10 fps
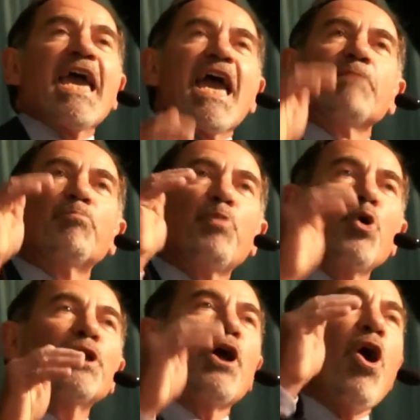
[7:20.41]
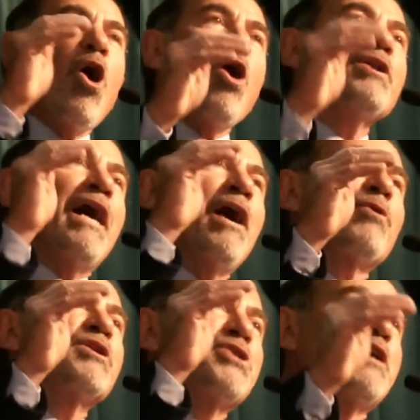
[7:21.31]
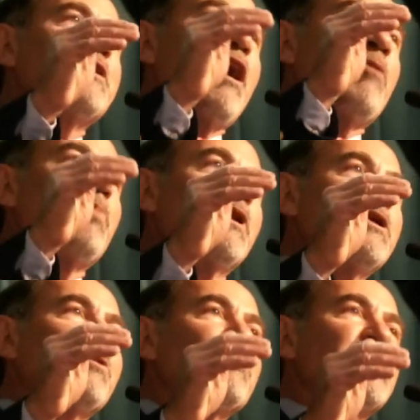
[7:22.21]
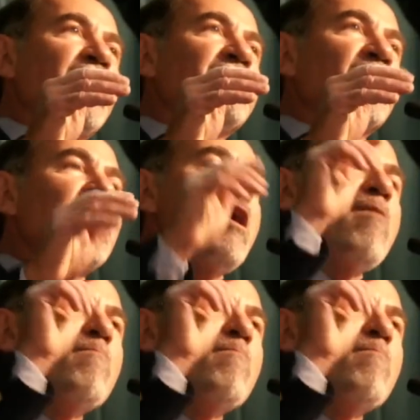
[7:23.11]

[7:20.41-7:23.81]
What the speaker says: and put on our agenda, our political agenda,